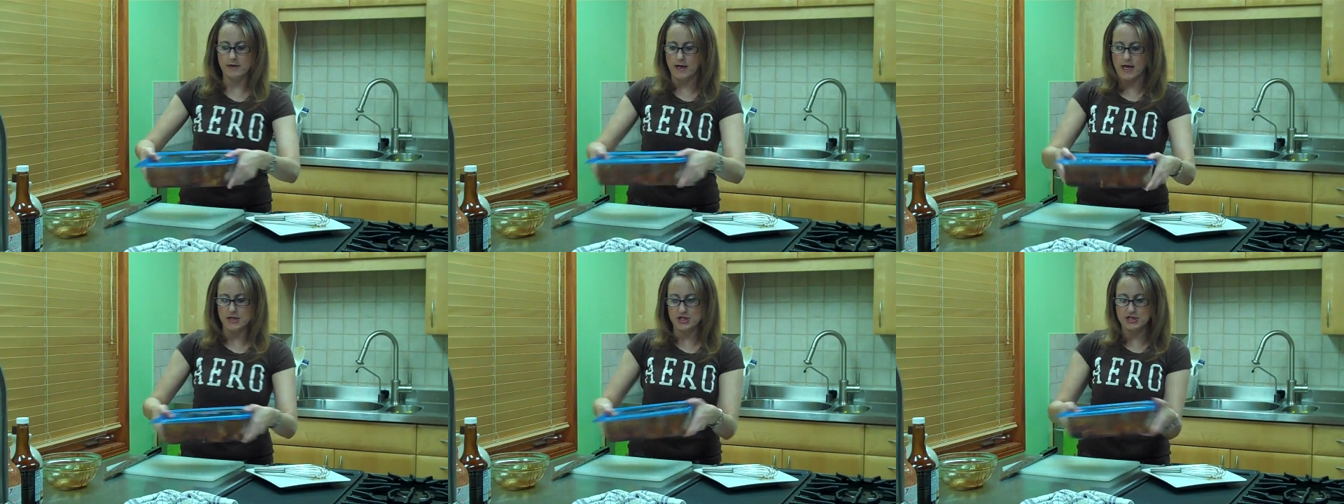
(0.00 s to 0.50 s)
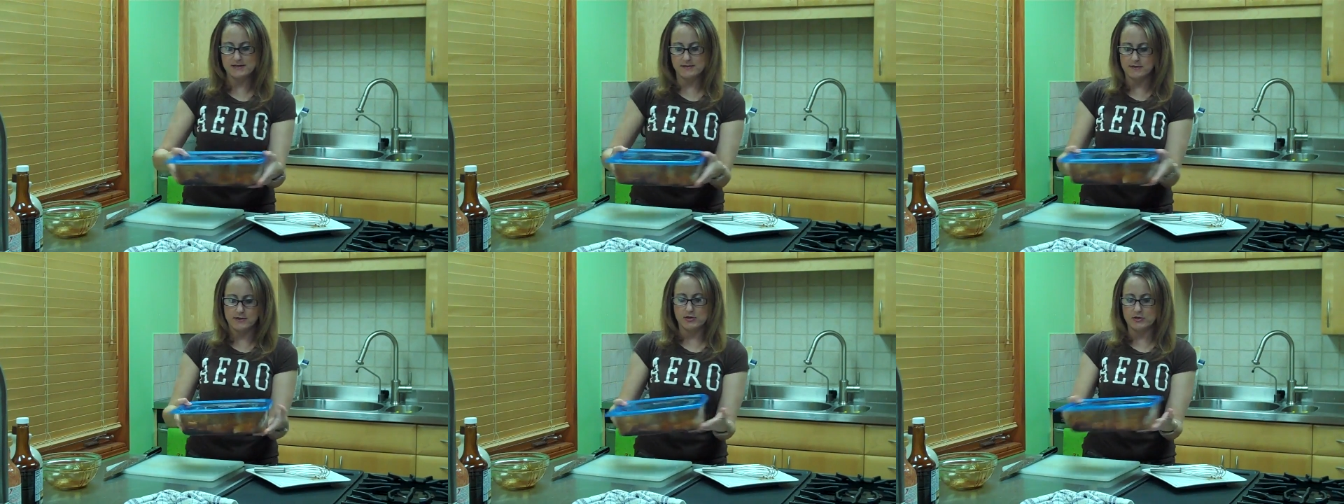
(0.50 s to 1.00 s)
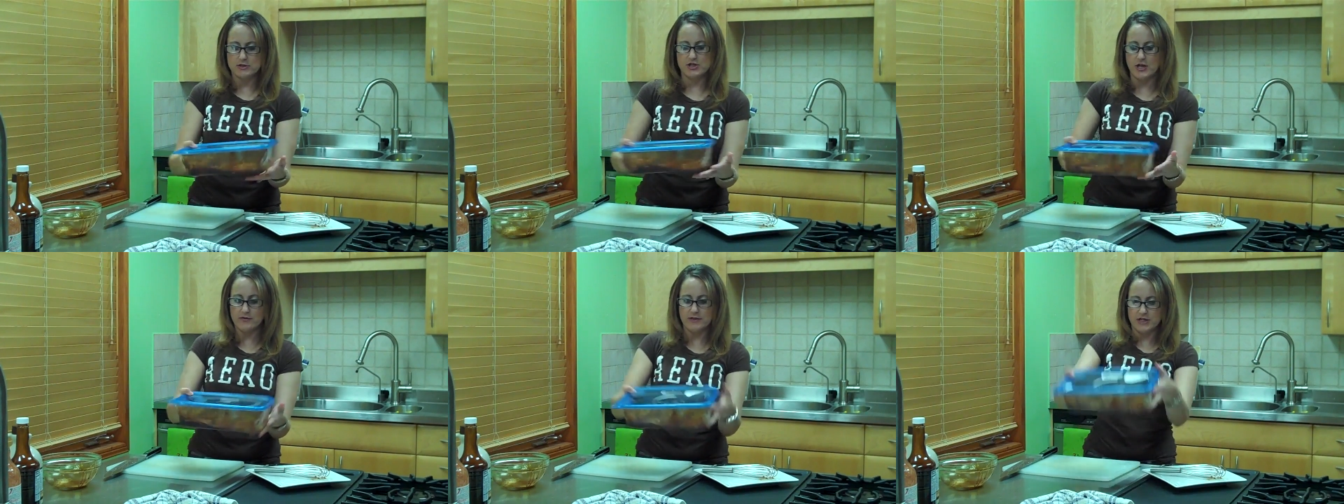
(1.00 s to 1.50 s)
and just
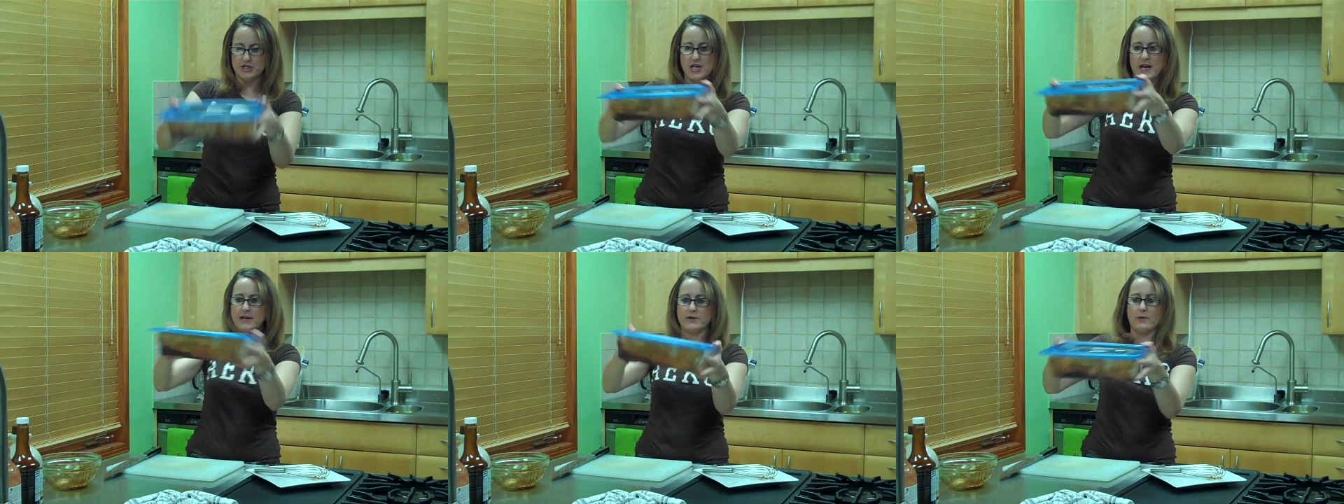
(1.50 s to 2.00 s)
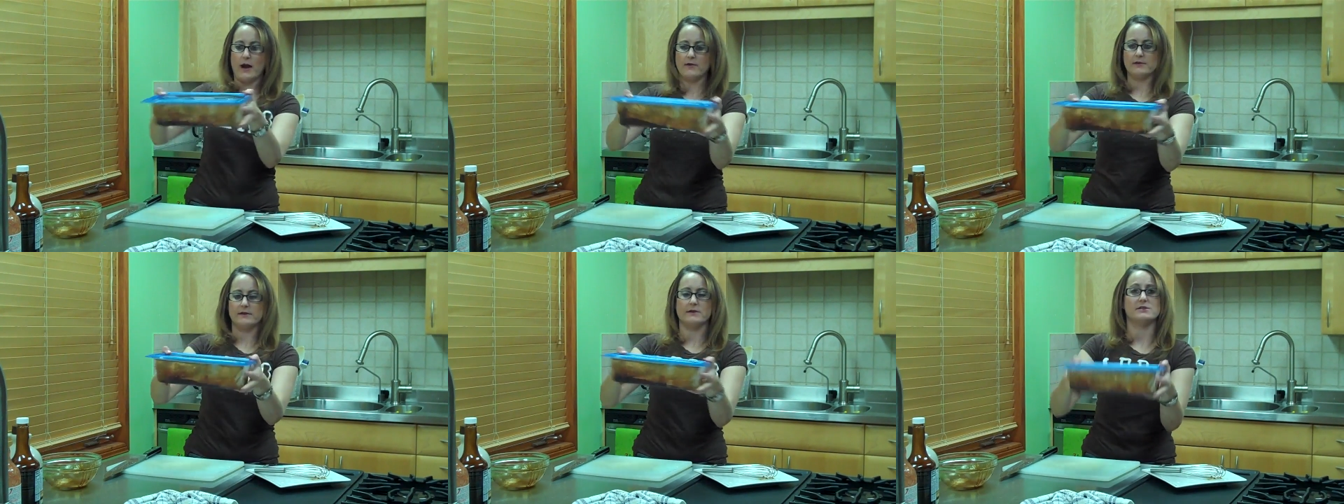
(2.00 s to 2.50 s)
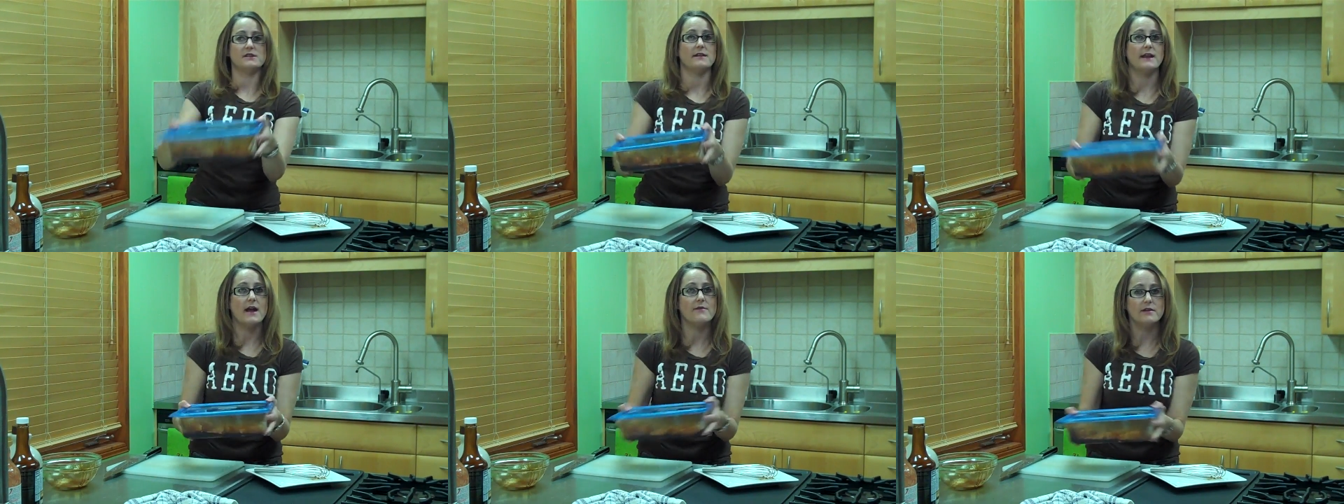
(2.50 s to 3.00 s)
generally shake it around in there so that
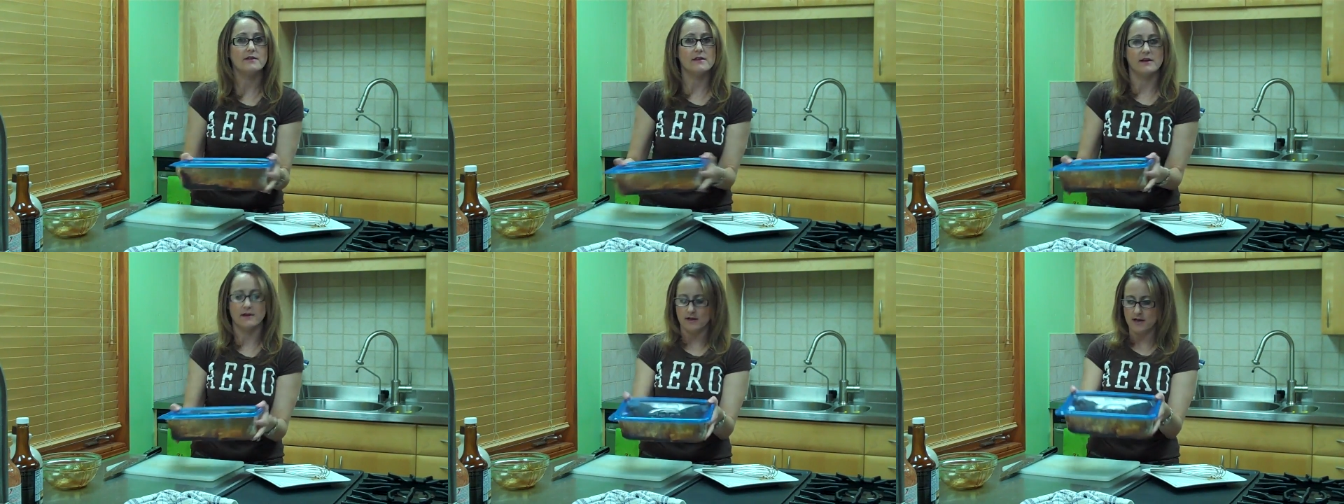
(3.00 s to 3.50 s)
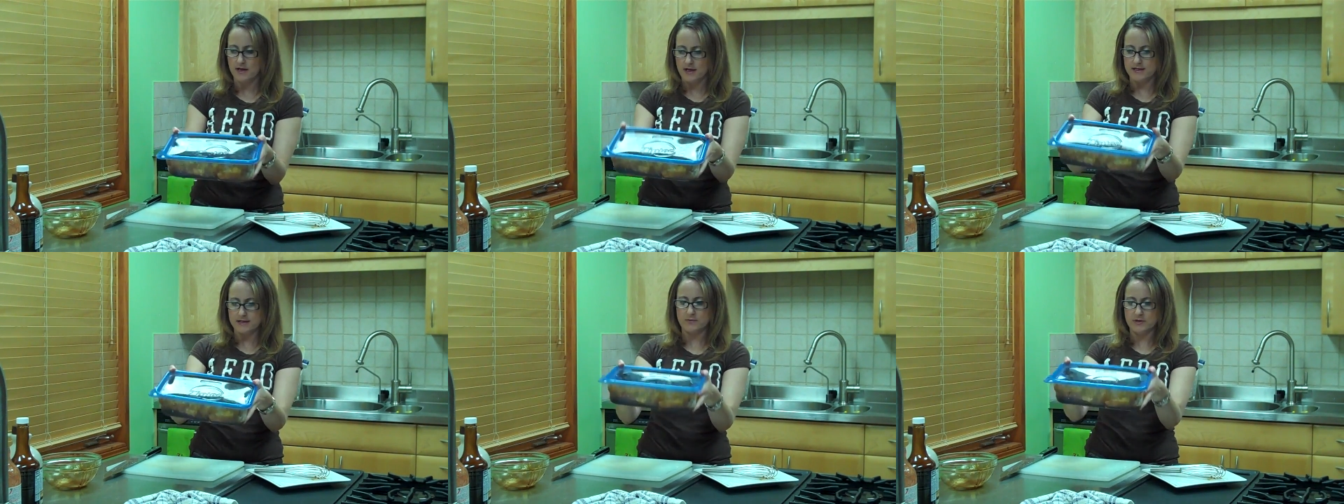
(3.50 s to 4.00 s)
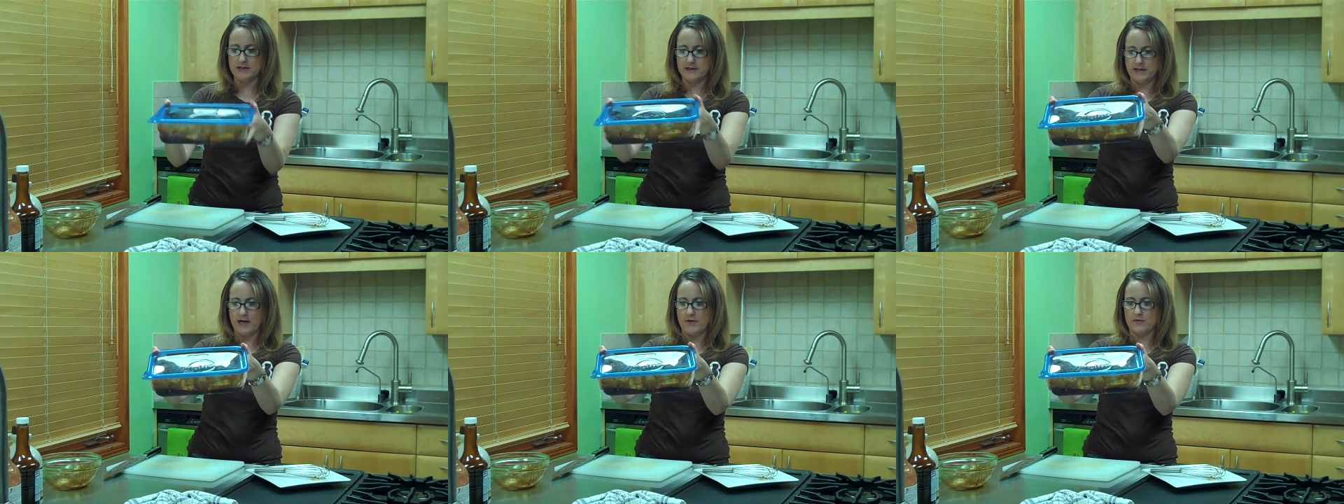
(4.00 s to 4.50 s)
everything is completely
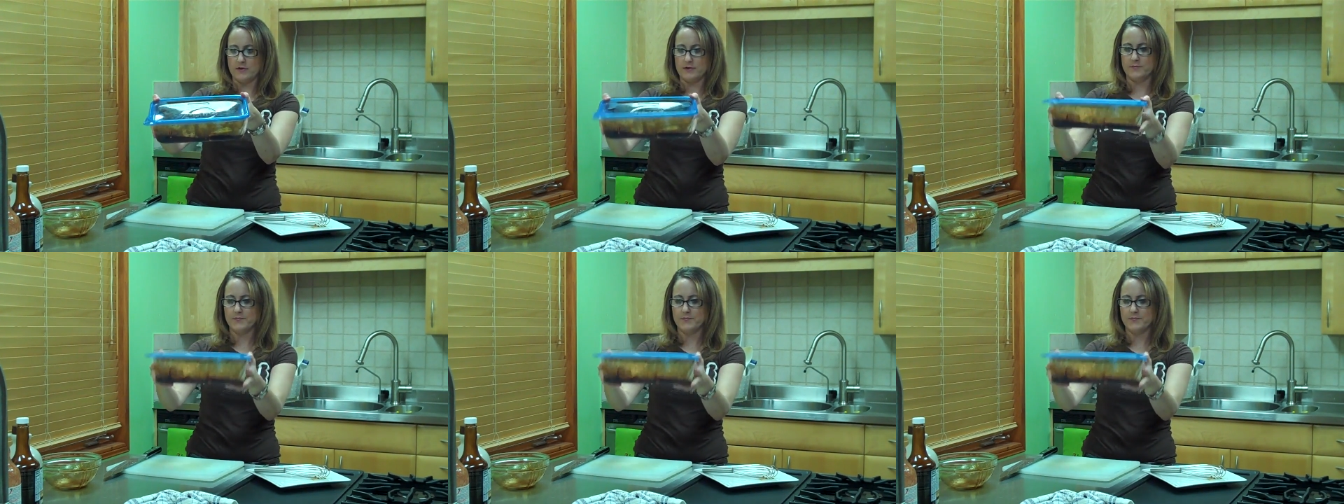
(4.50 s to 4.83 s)
covered.